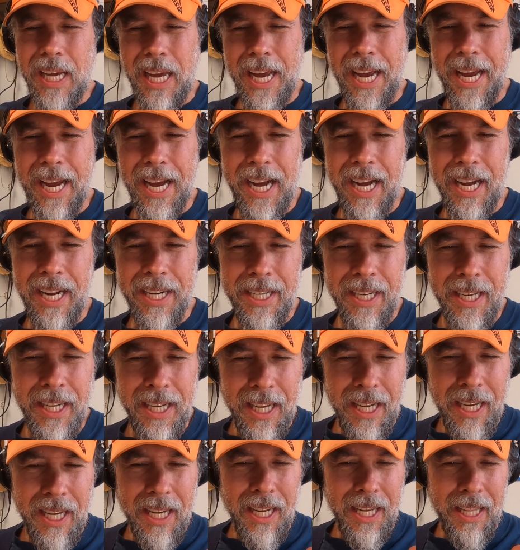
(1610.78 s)
and
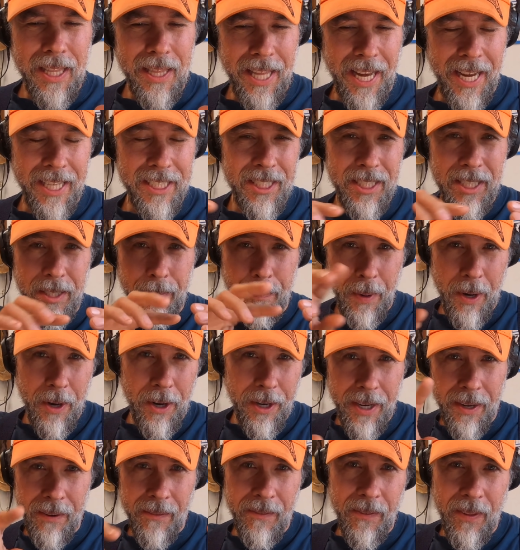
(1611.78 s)
that's the
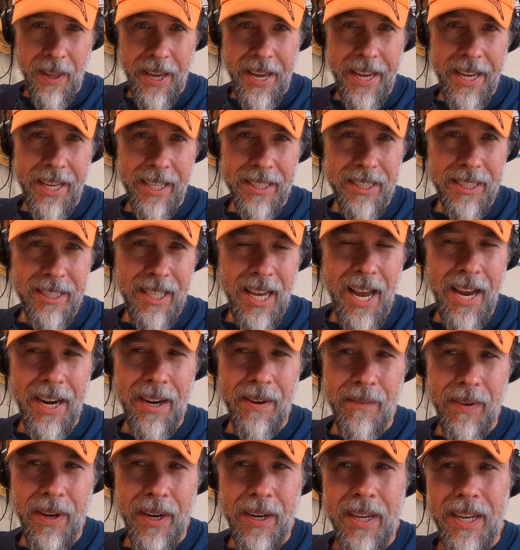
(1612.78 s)
American flag
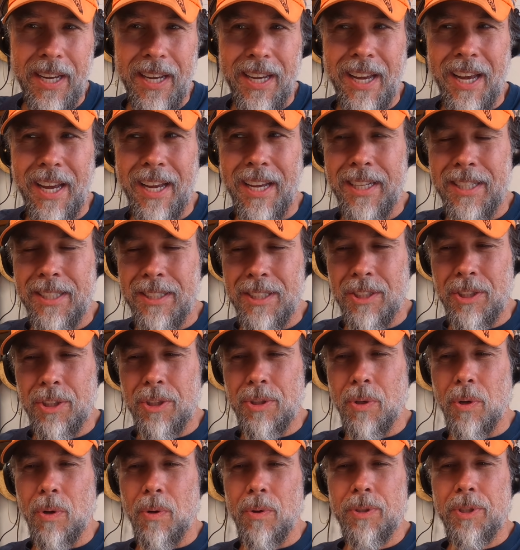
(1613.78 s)
inside of it. And
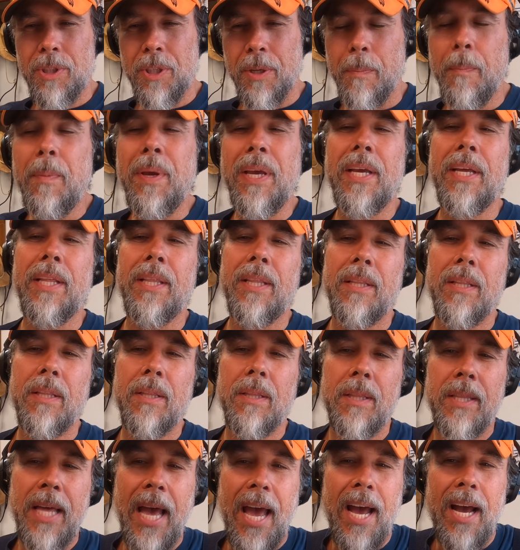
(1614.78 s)
so to me,
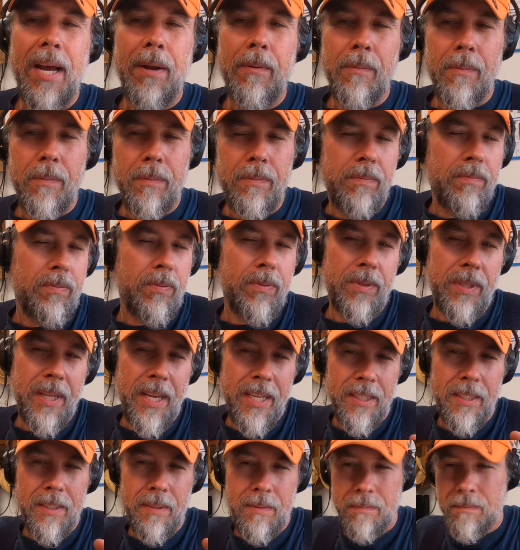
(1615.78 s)
that,
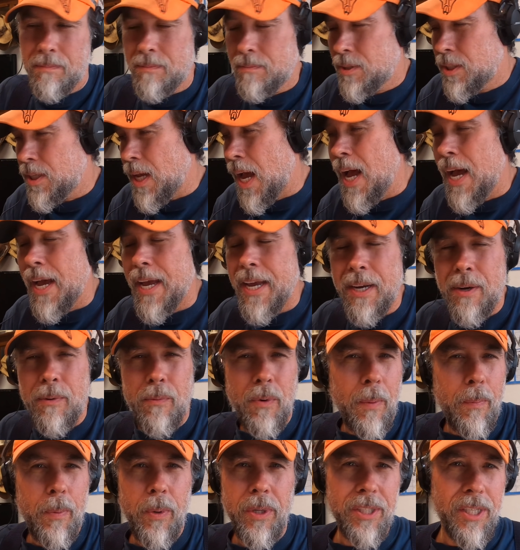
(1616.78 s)
that
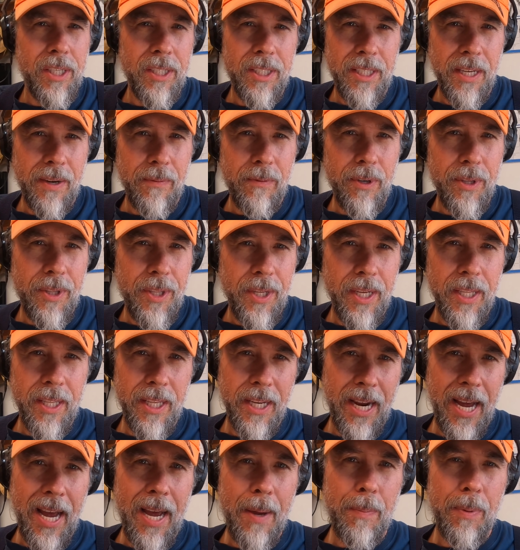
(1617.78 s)
sign represents everything
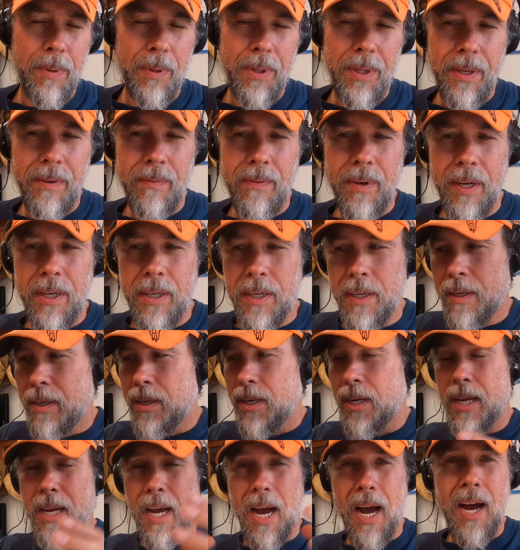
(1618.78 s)
that I believe in
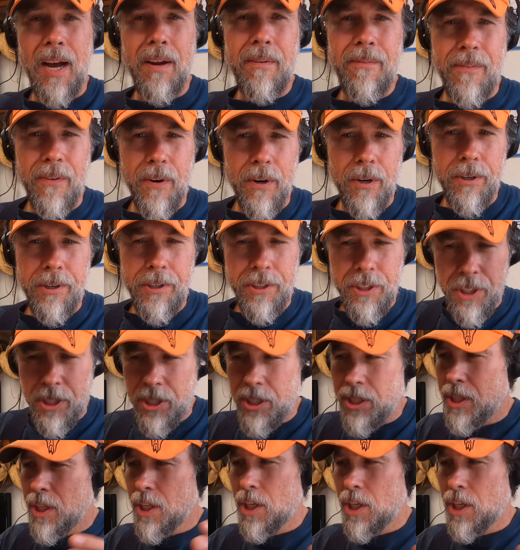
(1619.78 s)
God first,